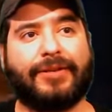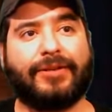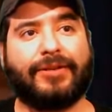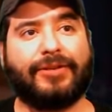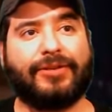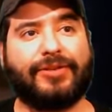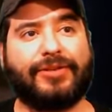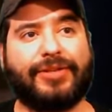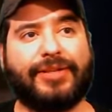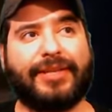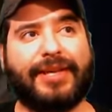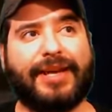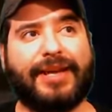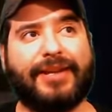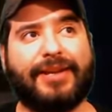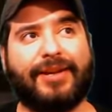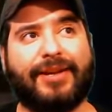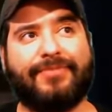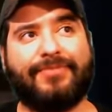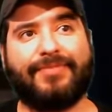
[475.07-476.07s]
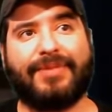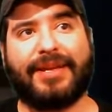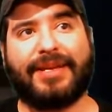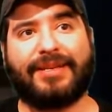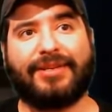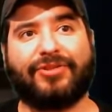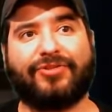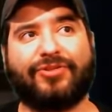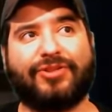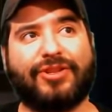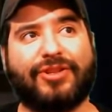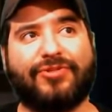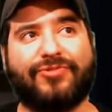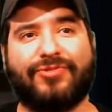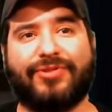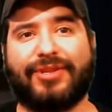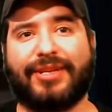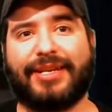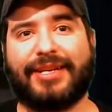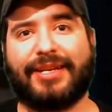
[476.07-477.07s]
You see that? I'm like
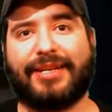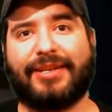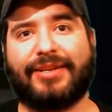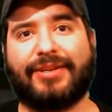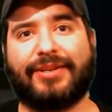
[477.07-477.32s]
literally